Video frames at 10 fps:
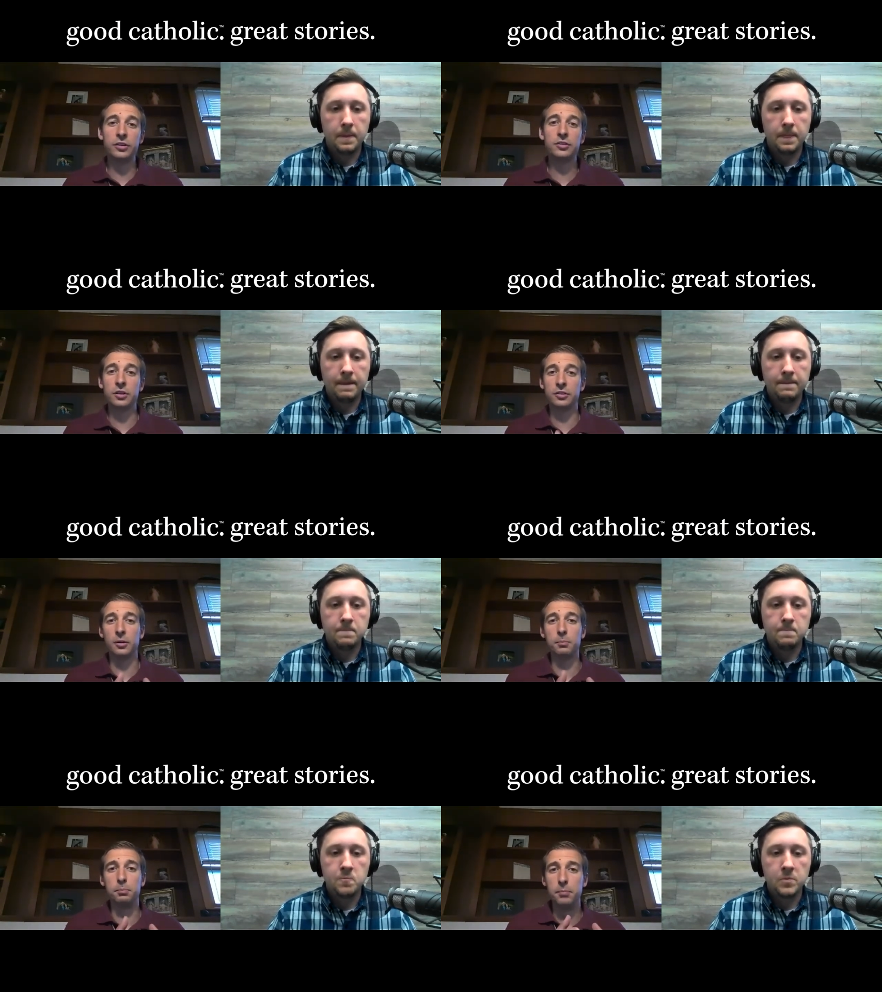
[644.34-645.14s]
Speaker 1: was this
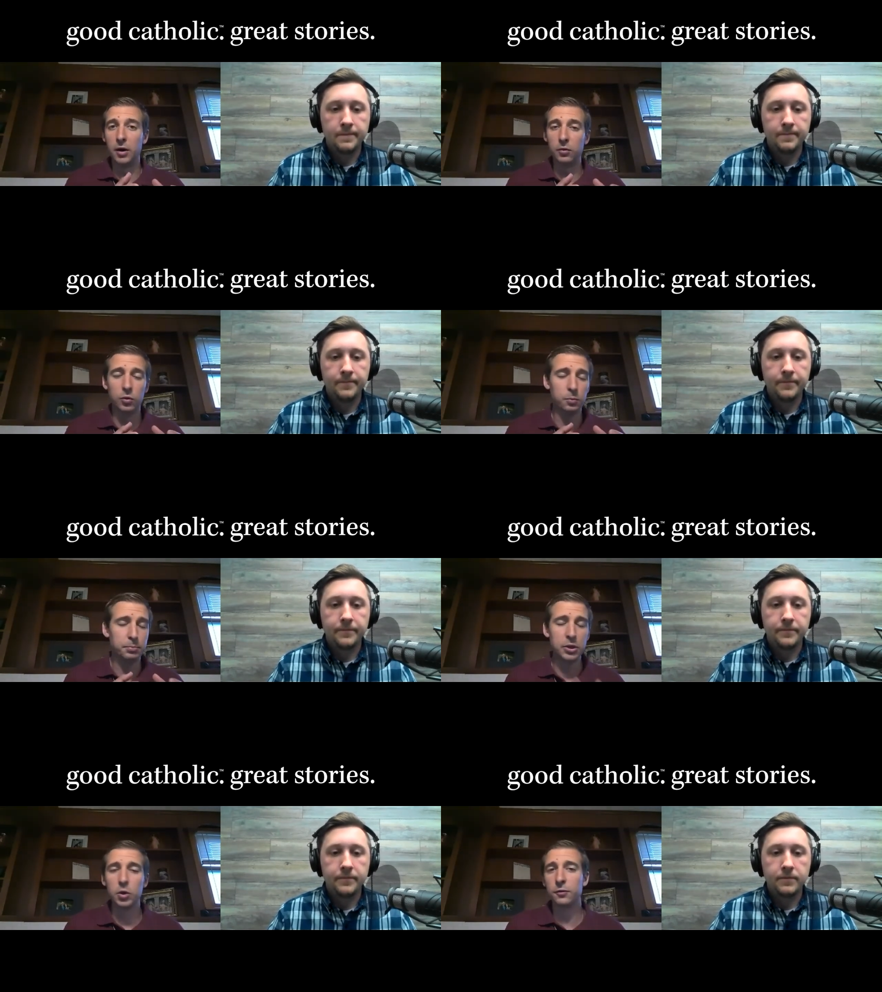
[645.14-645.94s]
just a, a
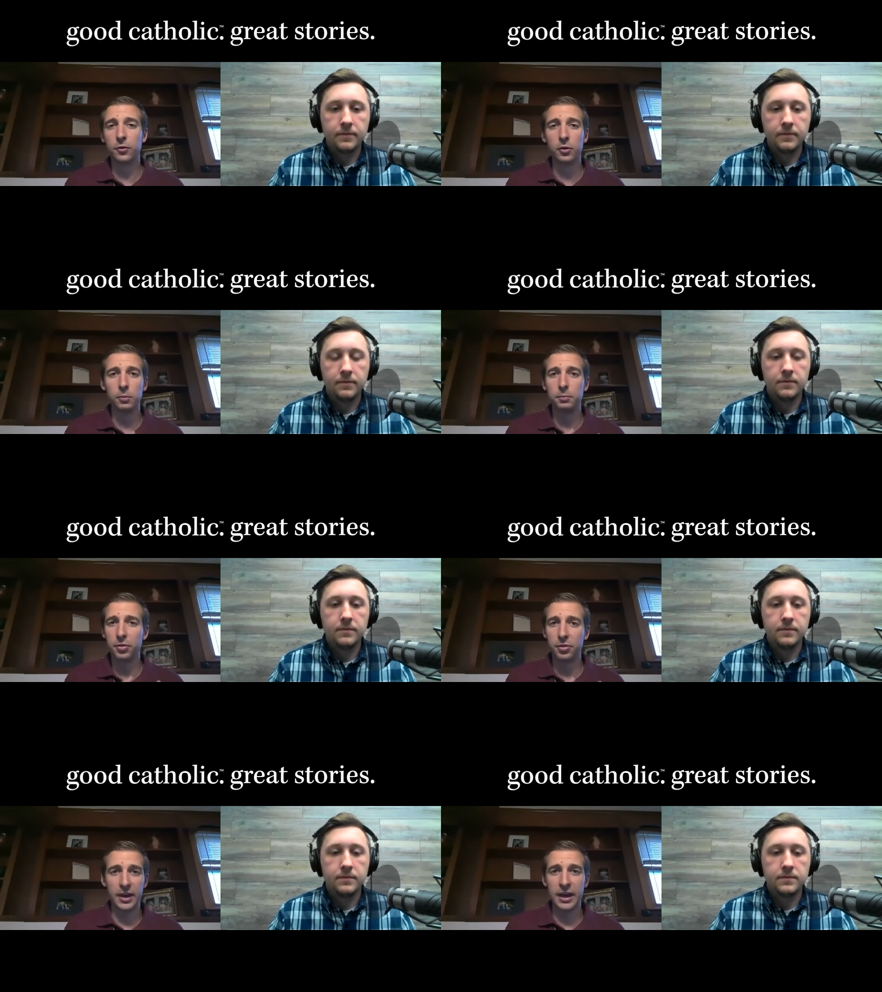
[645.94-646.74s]

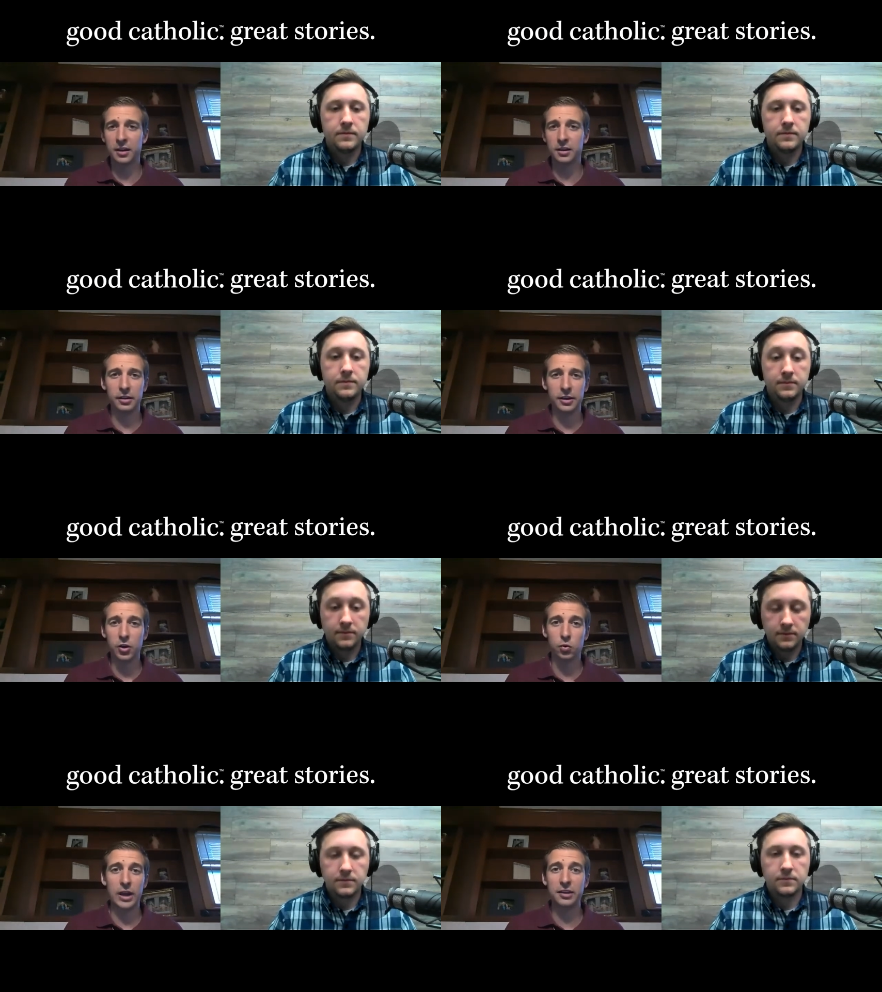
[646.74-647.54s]
beautiful
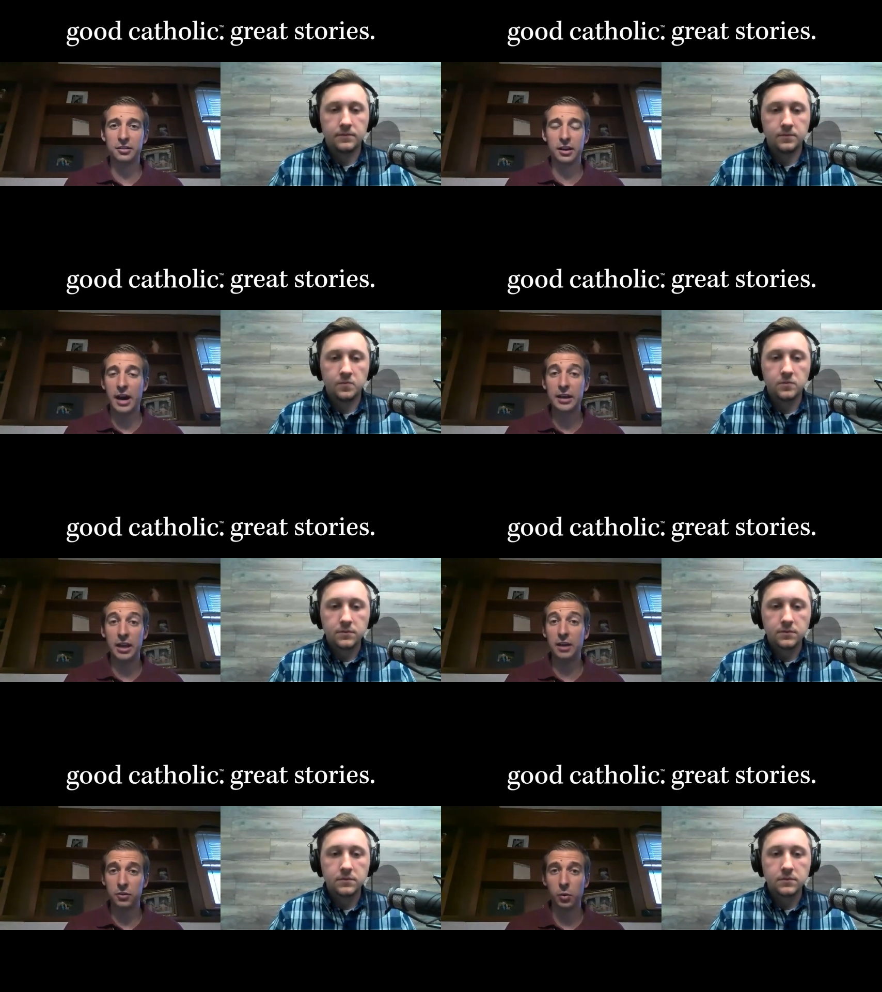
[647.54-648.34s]
thing, like a grace that
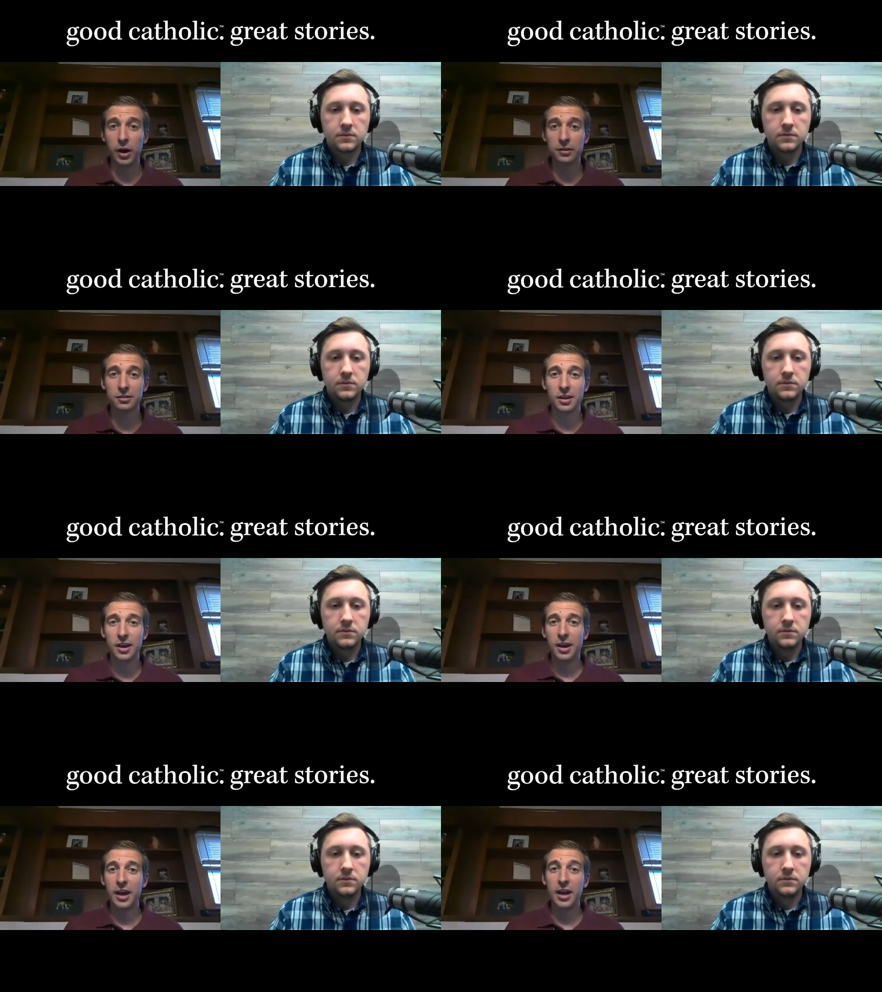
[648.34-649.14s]
God gave to
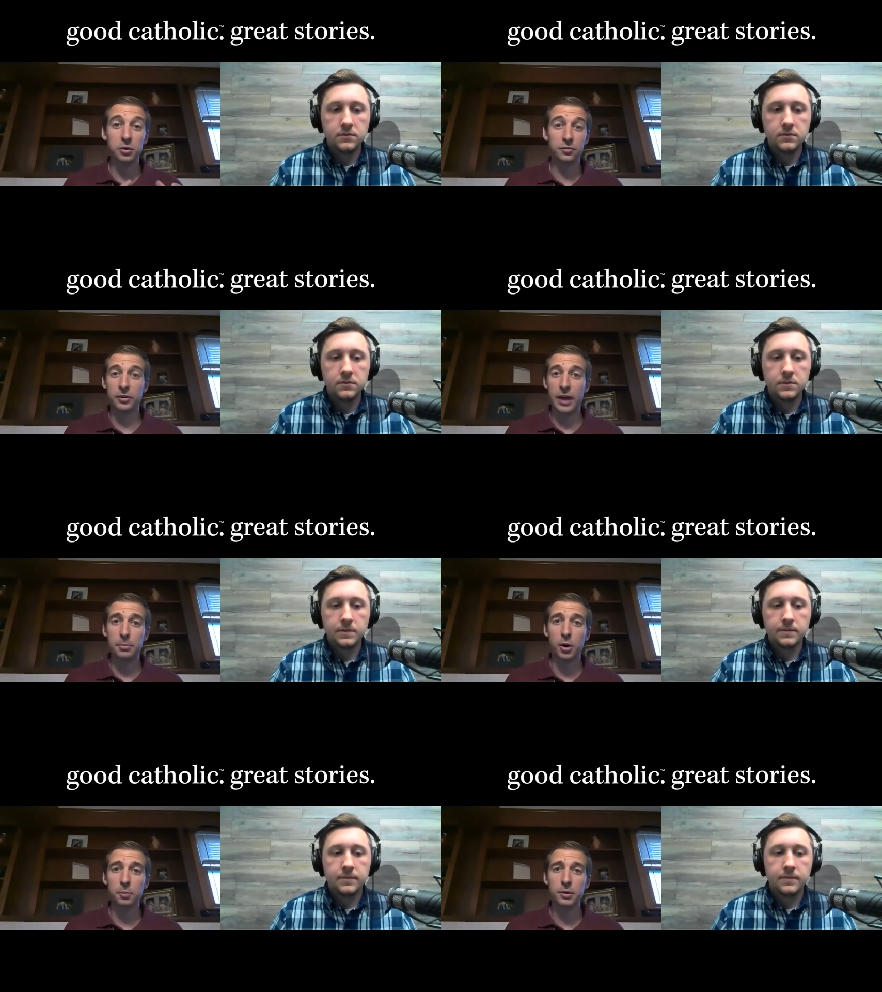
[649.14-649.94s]
us and was
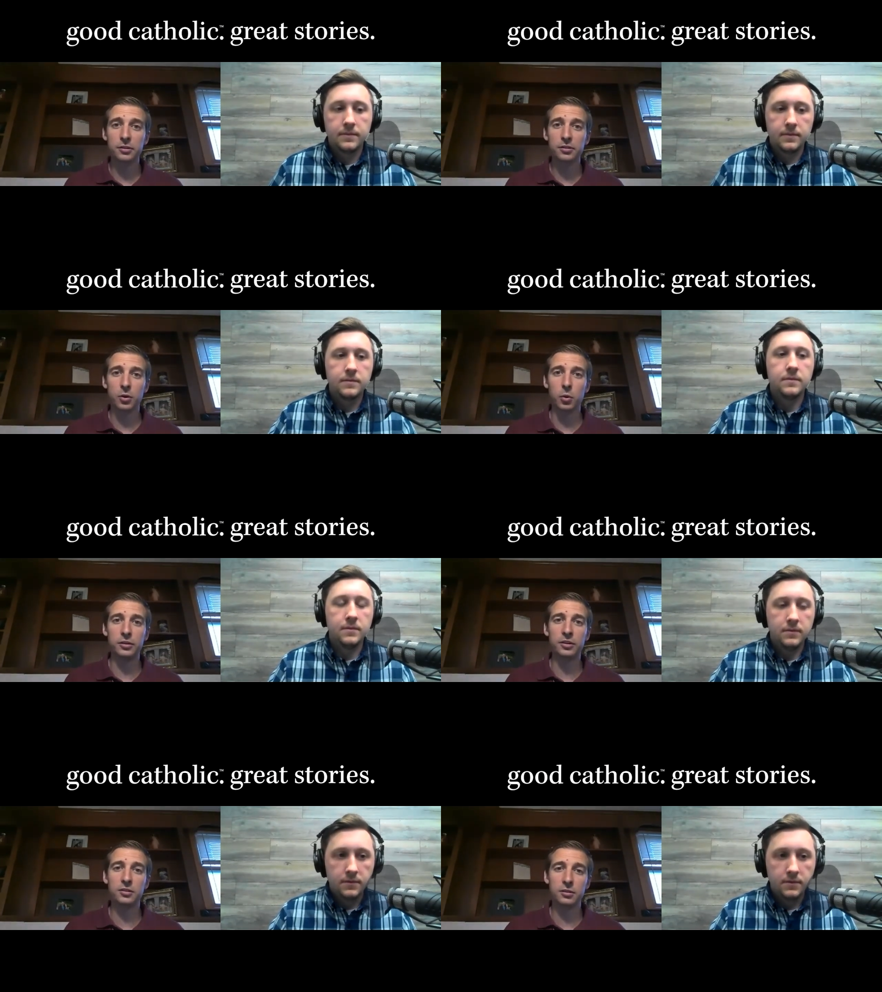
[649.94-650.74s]
for that purpose?
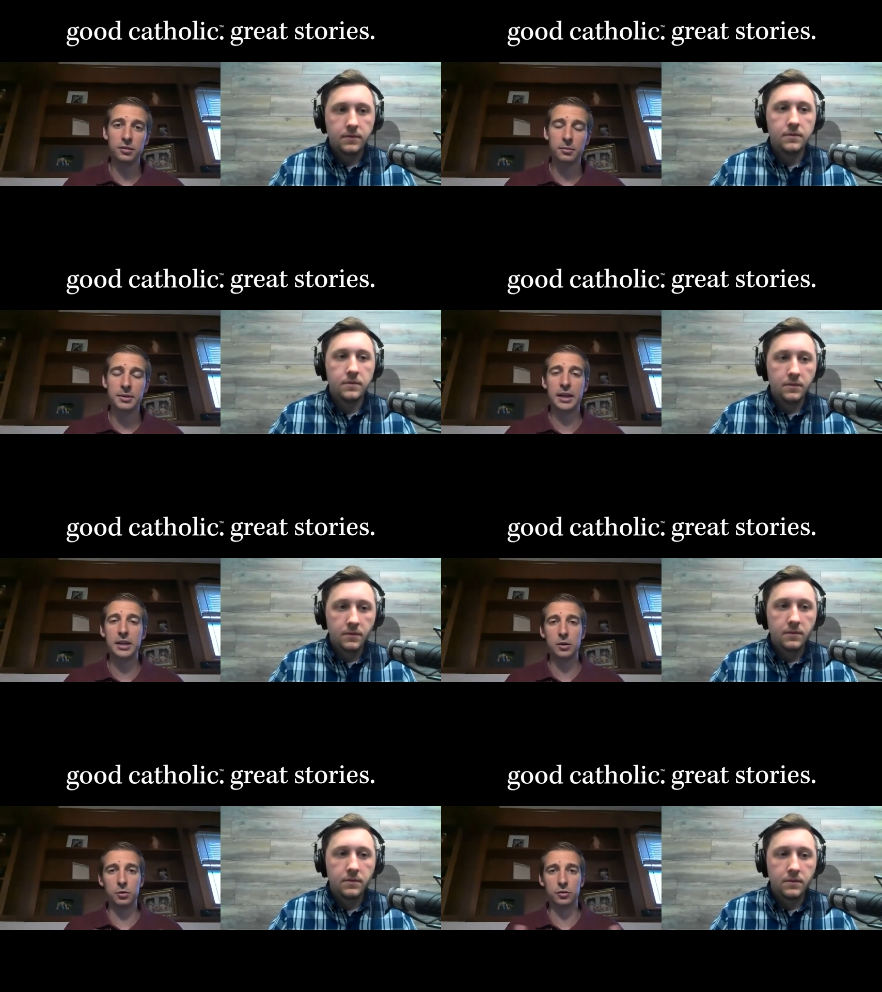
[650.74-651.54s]
Or was this
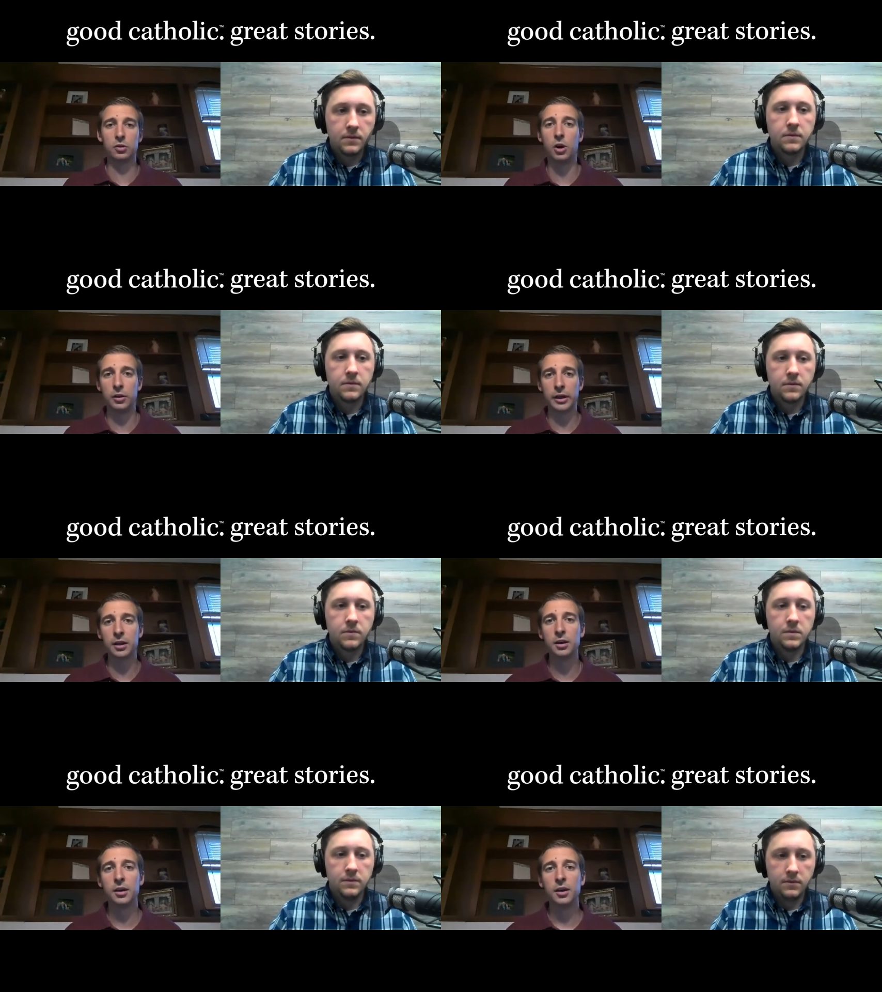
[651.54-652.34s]
something that he was
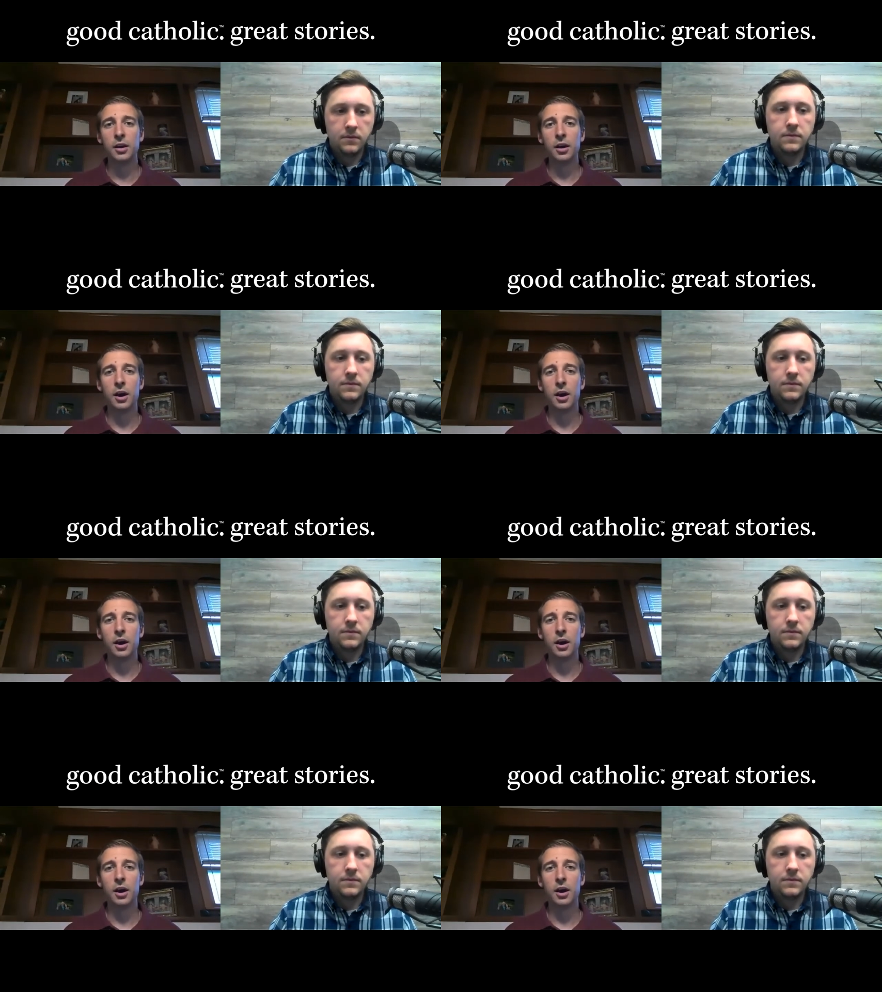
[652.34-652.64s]
calling